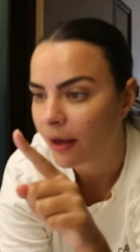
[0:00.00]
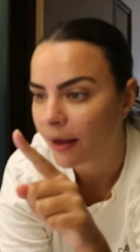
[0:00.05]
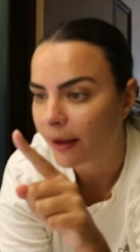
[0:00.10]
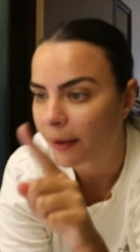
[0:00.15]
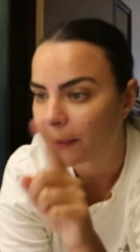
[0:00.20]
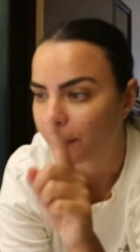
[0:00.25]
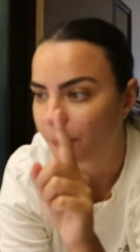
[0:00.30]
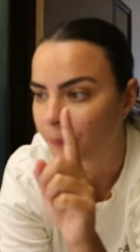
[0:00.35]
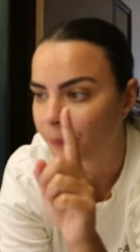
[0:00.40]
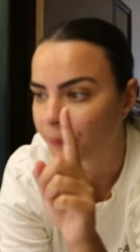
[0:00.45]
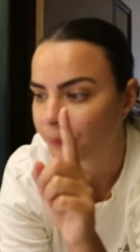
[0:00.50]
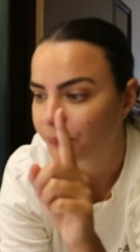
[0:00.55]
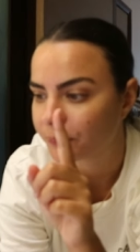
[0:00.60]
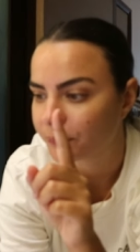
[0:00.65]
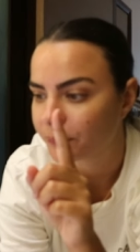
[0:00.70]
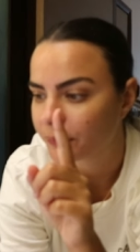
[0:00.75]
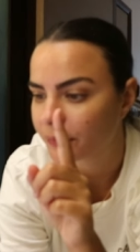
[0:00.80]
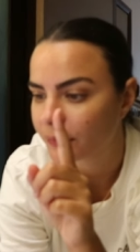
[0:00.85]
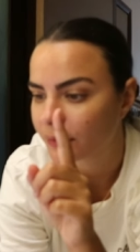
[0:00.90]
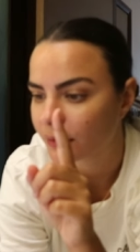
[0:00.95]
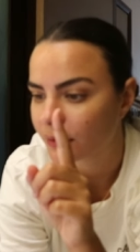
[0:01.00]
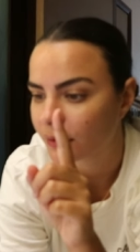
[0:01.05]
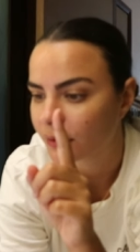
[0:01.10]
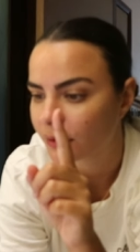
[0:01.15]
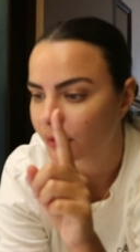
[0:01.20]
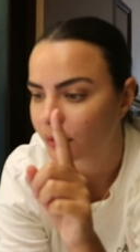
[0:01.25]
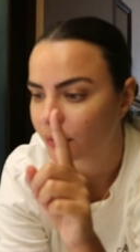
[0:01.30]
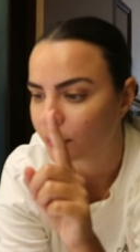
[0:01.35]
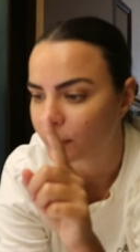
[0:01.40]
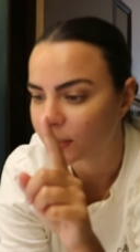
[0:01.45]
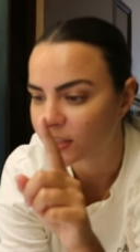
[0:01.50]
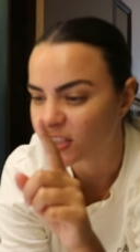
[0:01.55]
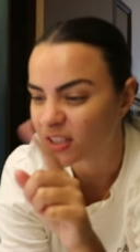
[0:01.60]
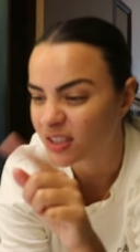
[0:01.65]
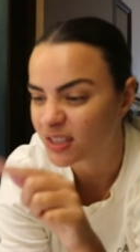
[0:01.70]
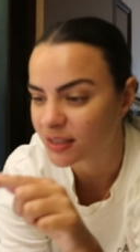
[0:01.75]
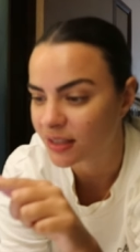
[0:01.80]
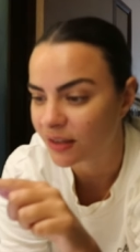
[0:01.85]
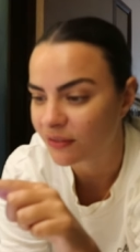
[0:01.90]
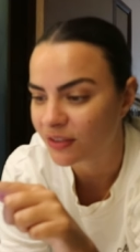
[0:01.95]
um, which
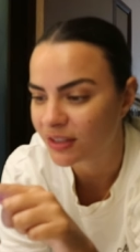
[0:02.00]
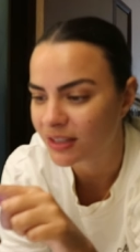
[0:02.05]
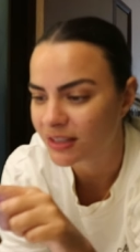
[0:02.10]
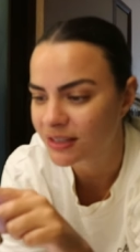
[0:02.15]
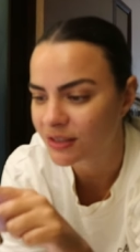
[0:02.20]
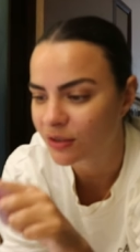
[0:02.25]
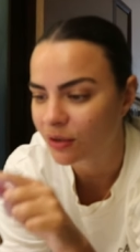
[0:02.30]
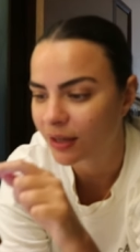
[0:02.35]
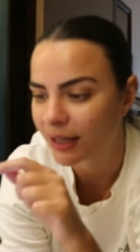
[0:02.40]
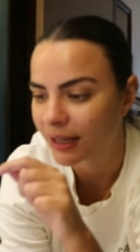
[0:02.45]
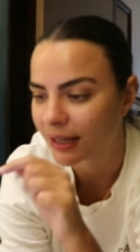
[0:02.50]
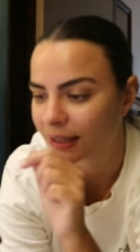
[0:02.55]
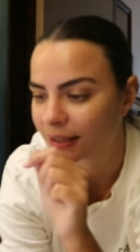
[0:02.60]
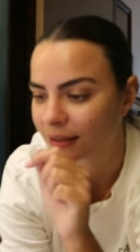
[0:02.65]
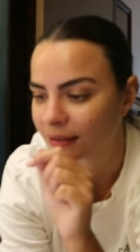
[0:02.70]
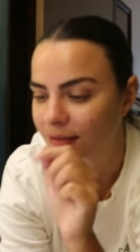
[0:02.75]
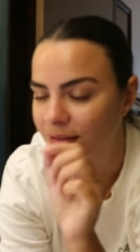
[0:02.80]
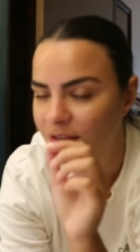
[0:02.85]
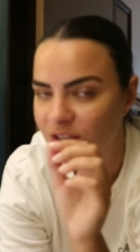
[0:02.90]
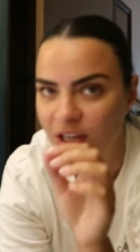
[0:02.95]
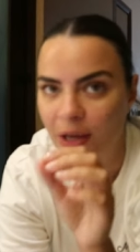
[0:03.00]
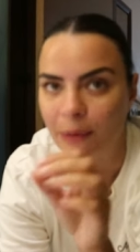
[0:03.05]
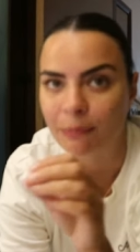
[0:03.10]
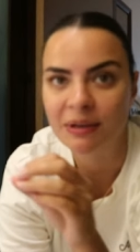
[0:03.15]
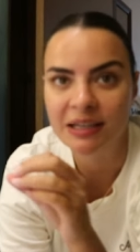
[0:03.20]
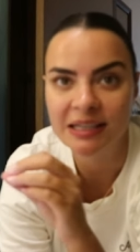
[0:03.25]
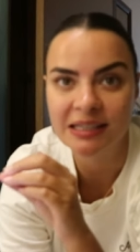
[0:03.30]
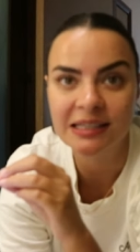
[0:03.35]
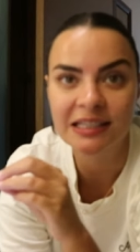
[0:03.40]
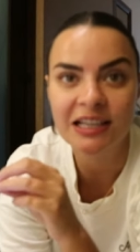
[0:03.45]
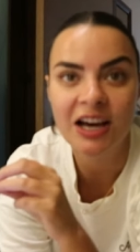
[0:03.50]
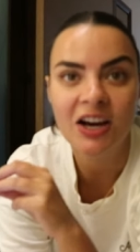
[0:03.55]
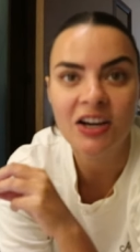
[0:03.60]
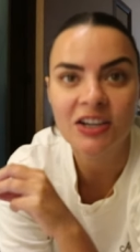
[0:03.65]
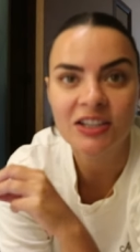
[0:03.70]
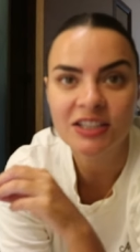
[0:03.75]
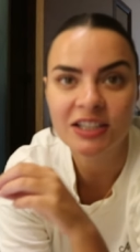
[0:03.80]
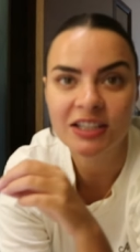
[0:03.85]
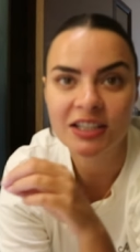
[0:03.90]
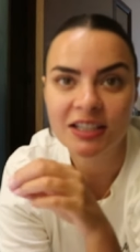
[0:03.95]
looks lovely. It's got like a little Japanese
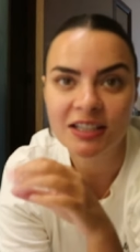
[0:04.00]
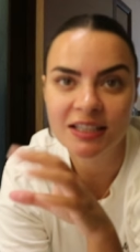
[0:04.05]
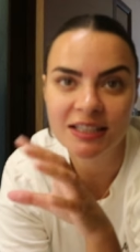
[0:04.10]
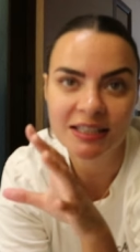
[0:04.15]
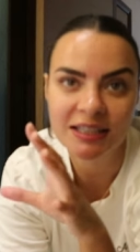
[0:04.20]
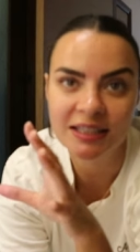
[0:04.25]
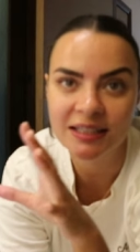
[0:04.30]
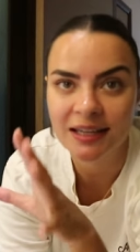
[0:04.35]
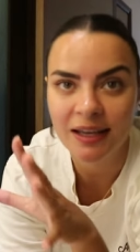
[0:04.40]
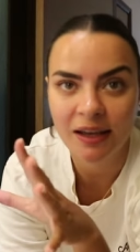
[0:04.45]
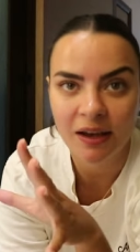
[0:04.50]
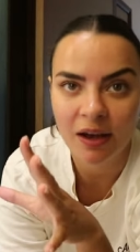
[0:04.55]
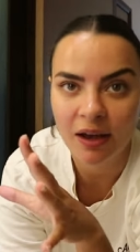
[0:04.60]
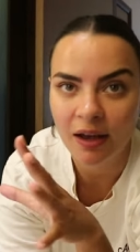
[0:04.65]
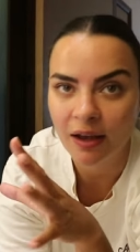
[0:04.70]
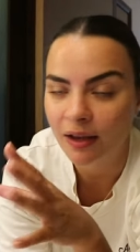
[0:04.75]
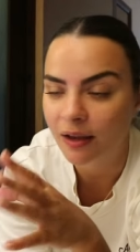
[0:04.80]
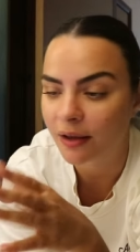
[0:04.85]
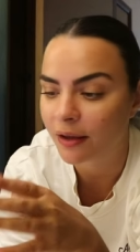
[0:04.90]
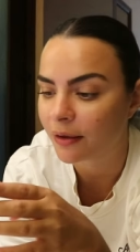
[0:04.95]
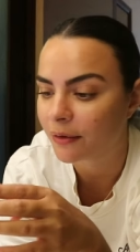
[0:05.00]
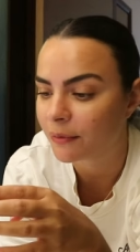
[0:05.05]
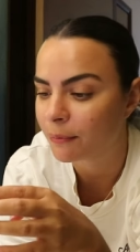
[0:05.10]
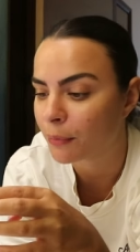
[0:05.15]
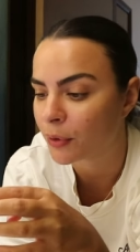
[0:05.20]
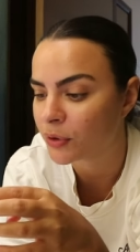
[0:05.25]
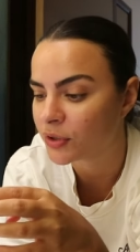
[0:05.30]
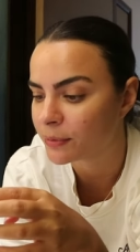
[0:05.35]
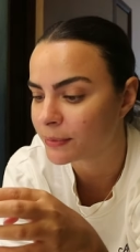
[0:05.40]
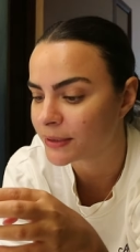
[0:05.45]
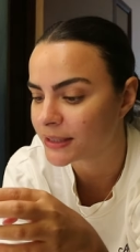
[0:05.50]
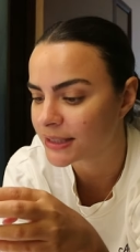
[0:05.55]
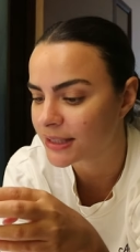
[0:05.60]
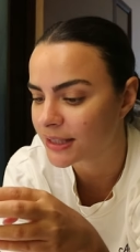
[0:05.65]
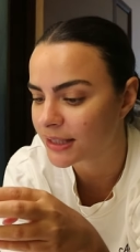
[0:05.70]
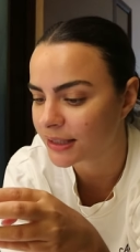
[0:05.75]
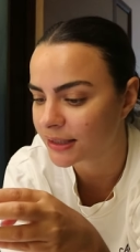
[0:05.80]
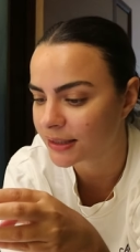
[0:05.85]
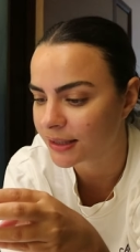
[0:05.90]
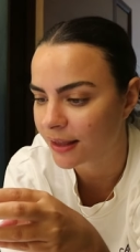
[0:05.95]
garden and uh, monuments
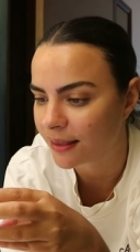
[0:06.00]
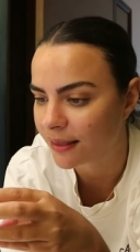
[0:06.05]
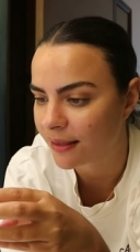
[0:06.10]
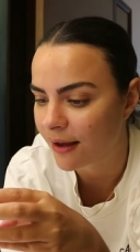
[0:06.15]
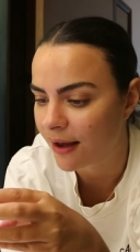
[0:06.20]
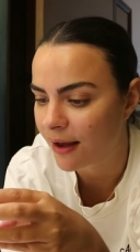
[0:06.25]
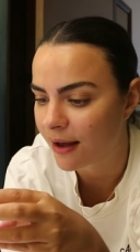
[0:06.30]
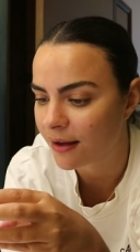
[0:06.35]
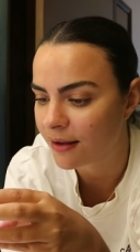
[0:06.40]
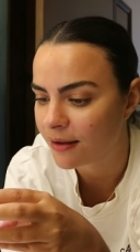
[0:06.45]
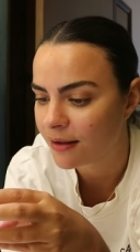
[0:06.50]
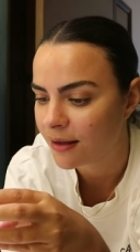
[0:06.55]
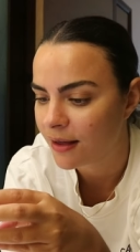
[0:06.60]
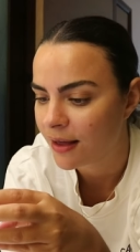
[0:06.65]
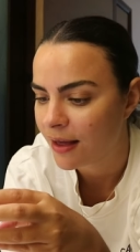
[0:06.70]
and things like that.